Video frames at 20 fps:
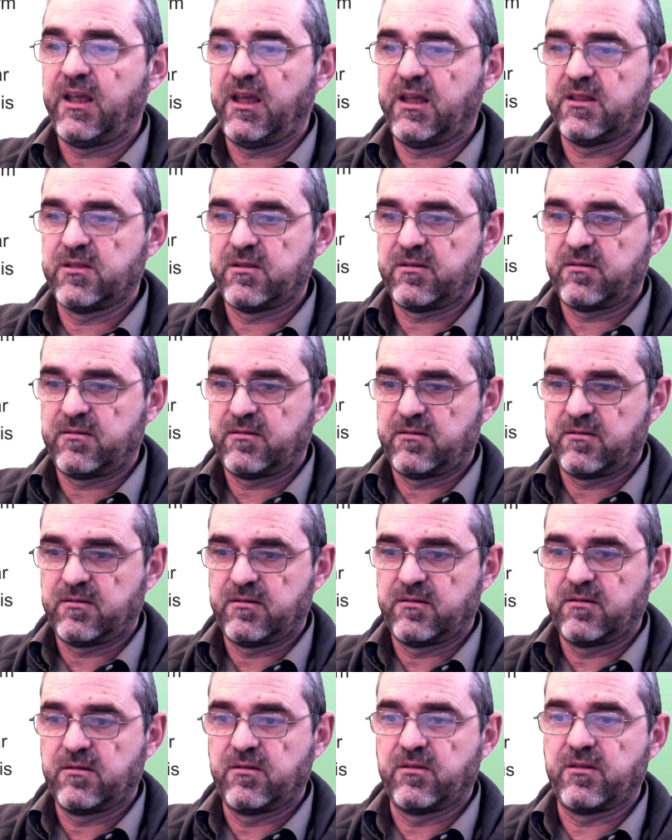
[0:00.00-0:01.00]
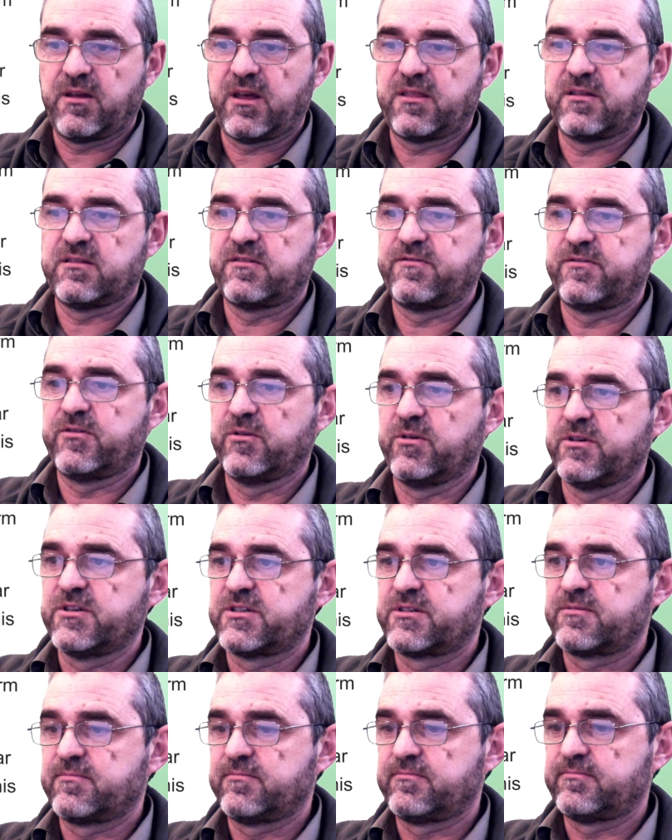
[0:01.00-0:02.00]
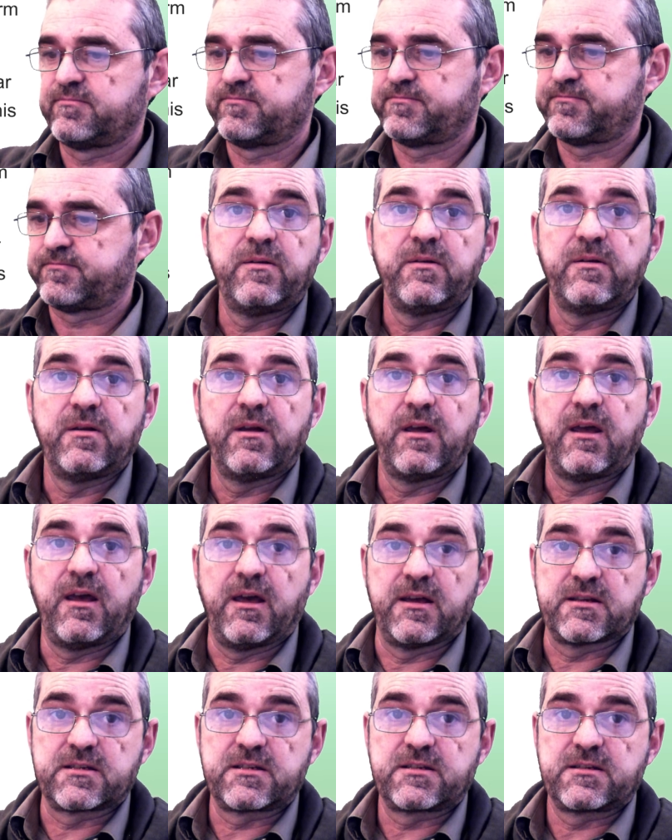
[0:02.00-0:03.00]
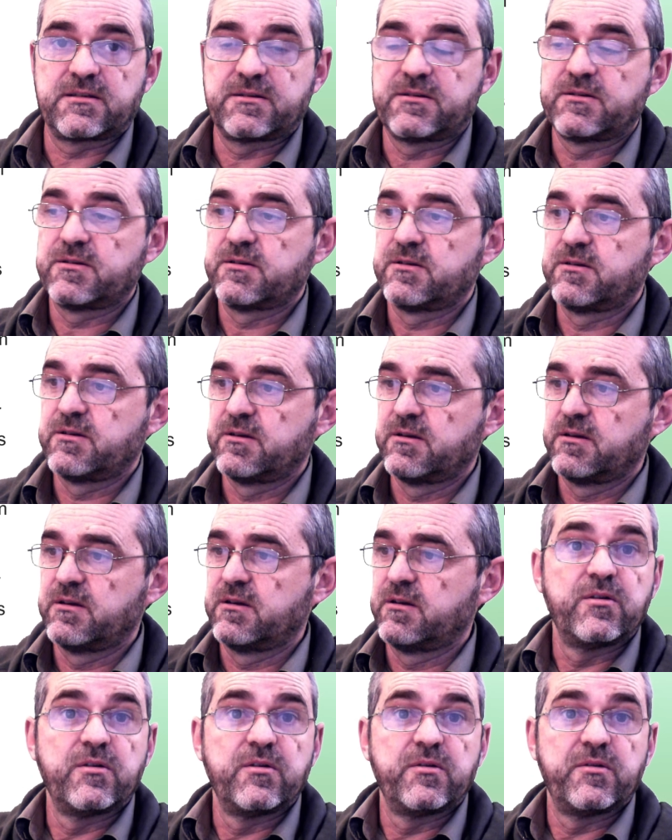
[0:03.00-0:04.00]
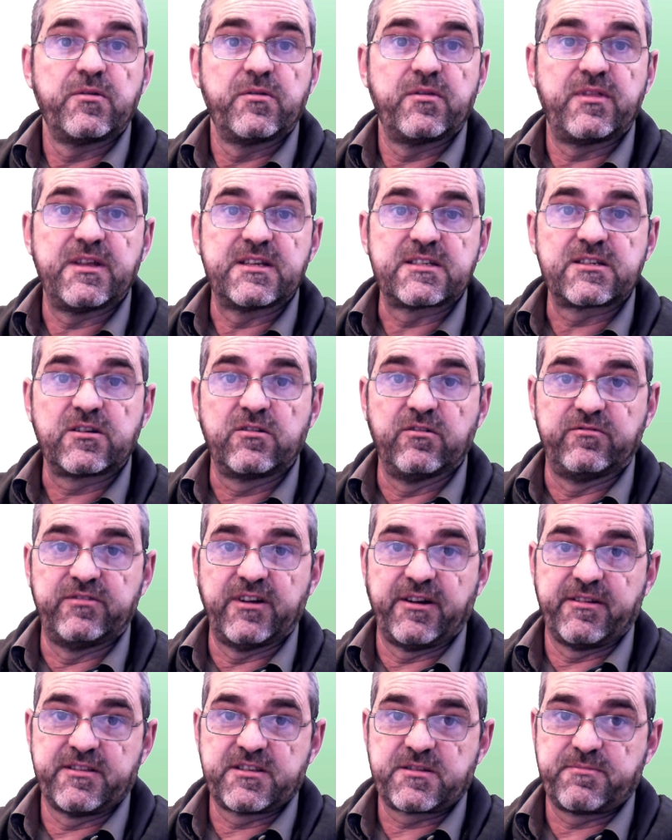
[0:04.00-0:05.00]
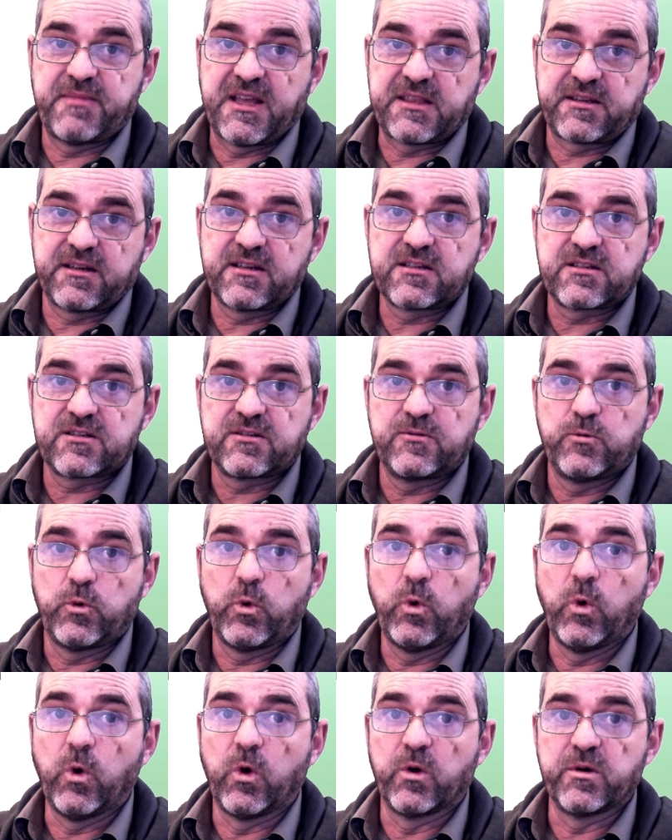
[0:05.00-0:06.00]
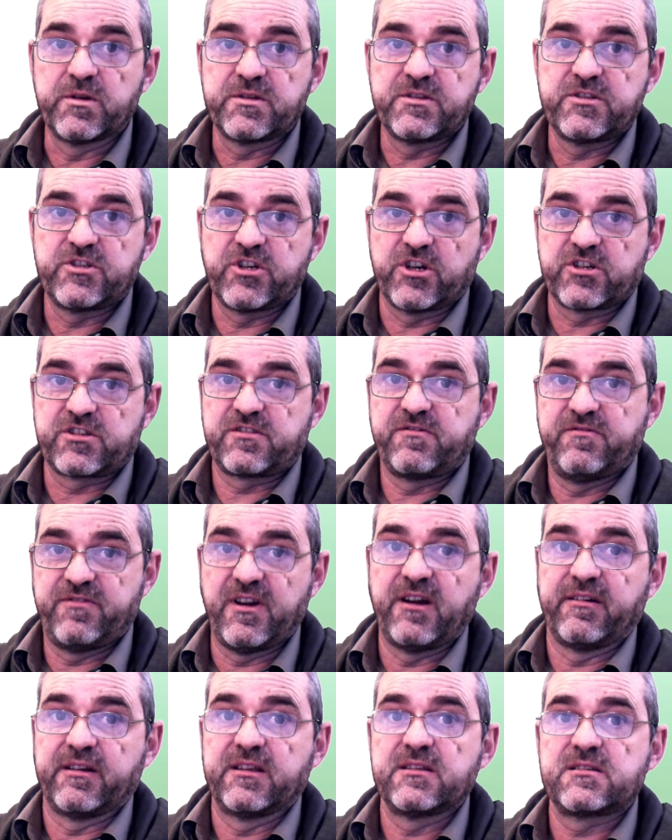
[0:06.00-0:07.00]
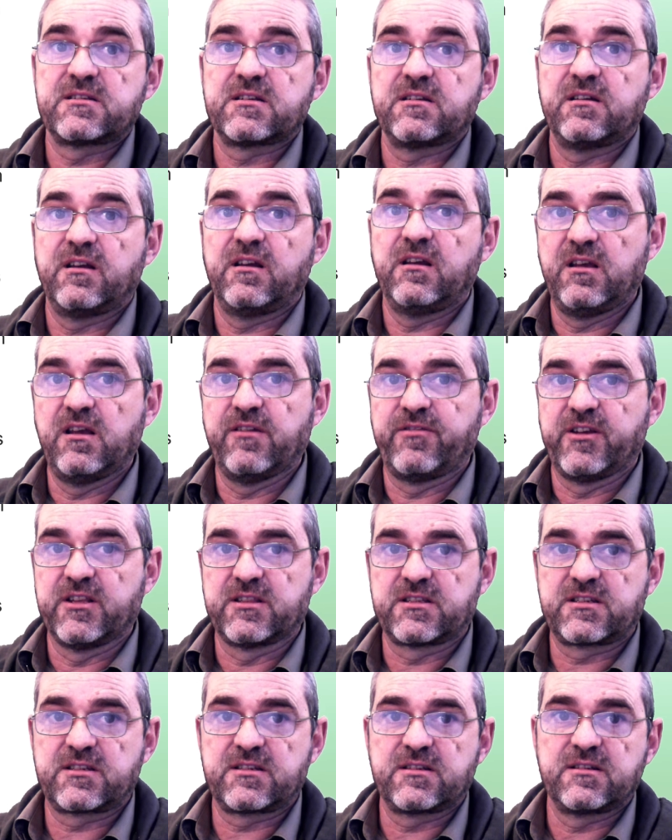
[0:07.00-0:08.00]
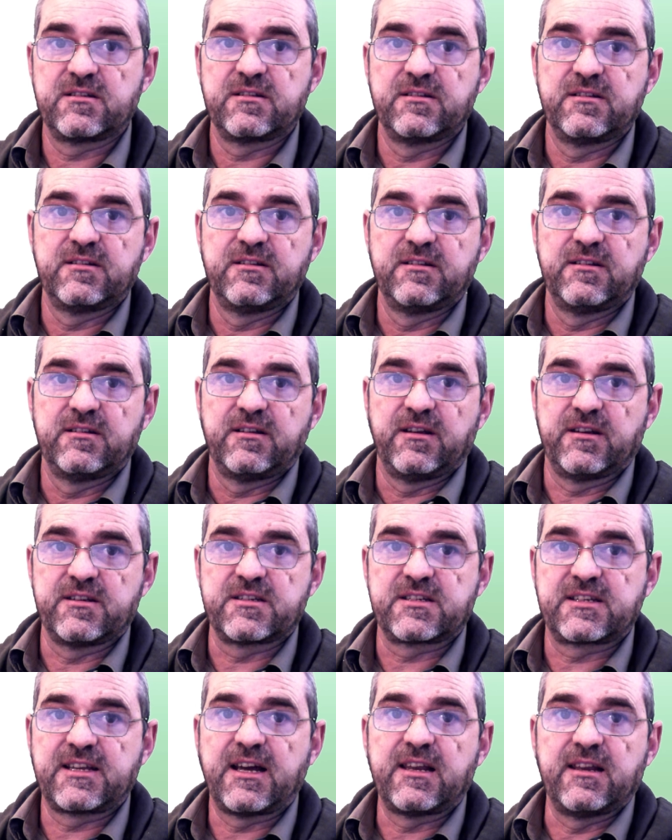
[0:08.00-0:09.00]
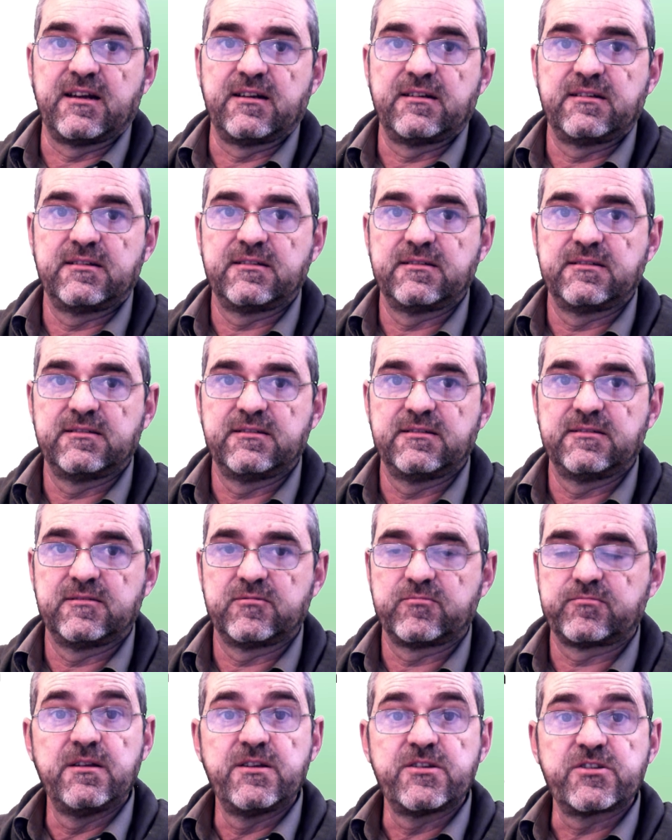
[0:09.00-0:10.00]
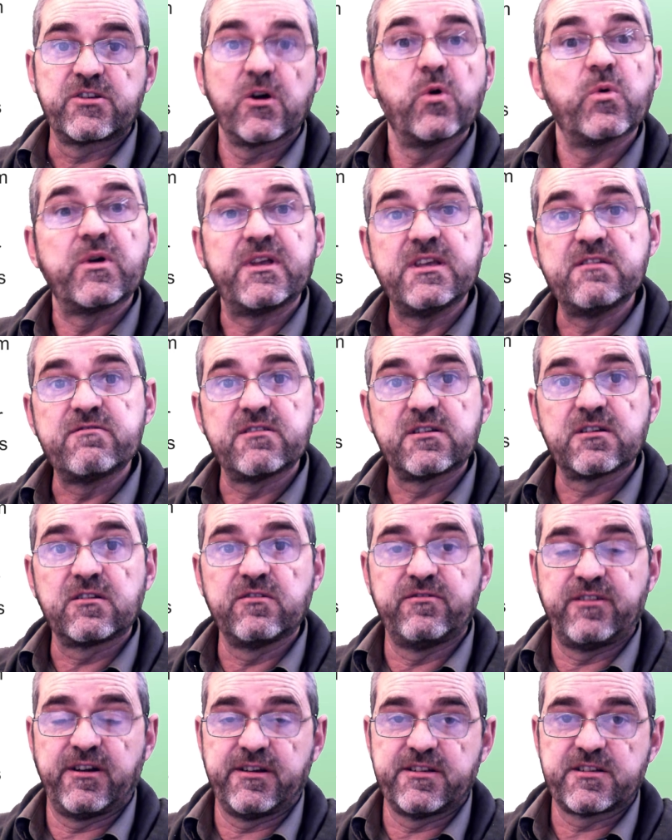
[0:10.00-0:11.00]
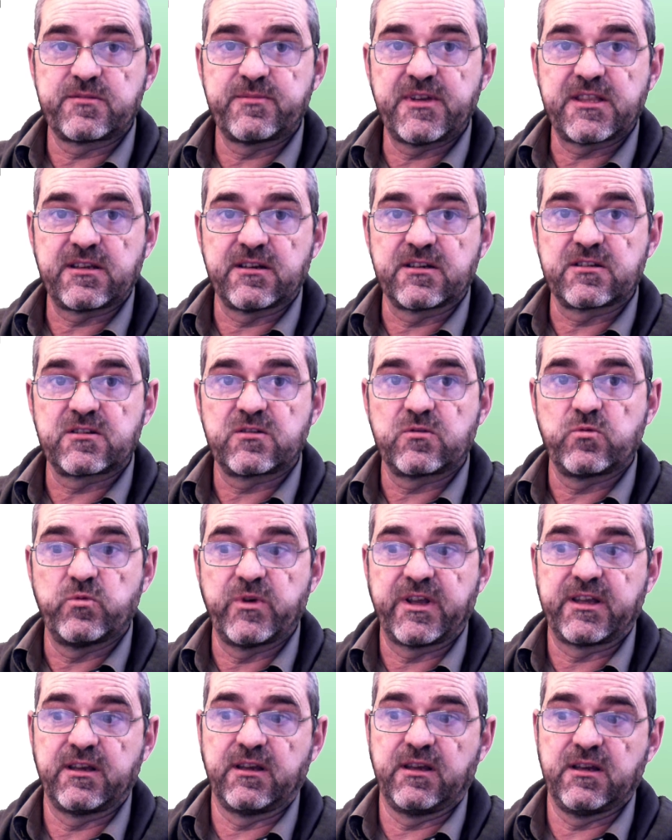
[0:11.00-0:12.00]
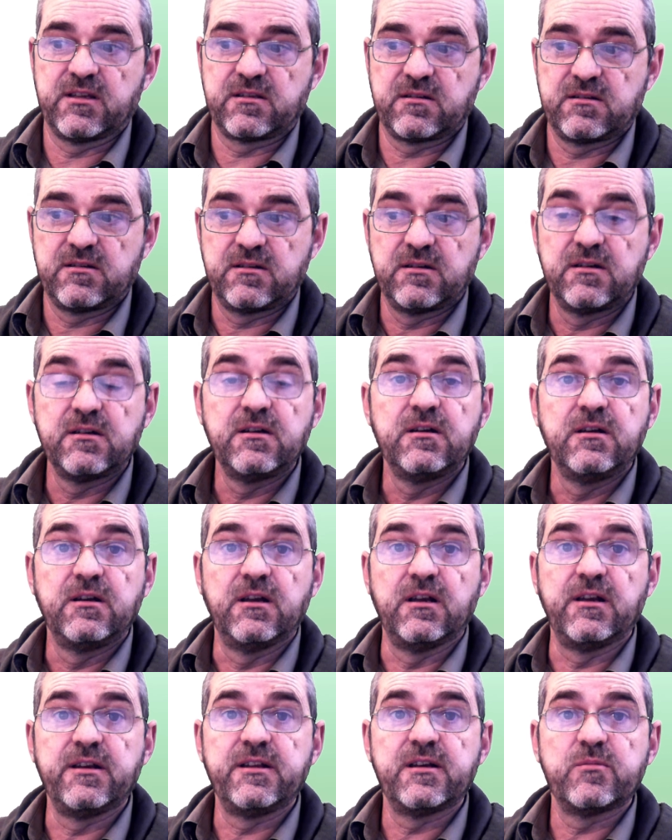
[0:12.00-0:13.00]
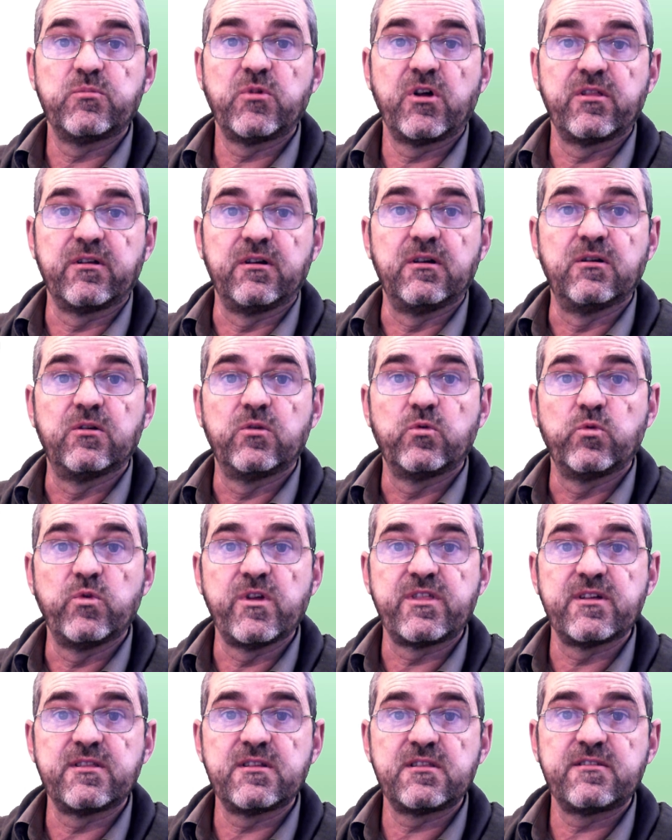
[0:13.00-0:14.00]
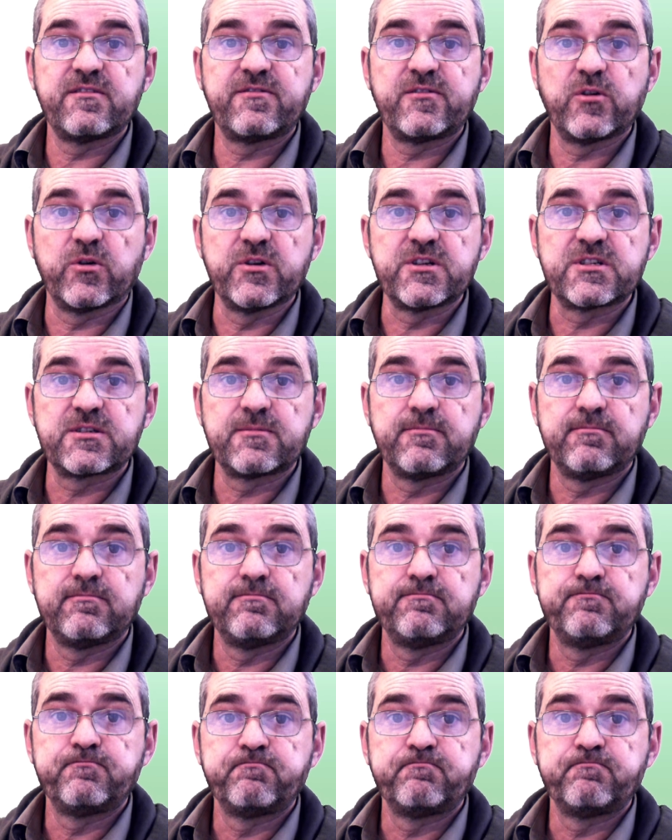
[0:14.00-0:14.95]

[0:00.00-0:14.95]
and the additive noise has this covariance matrix, or just variance if it's in scalar. So given a covariance matrix, we can get a linear model with additive noise,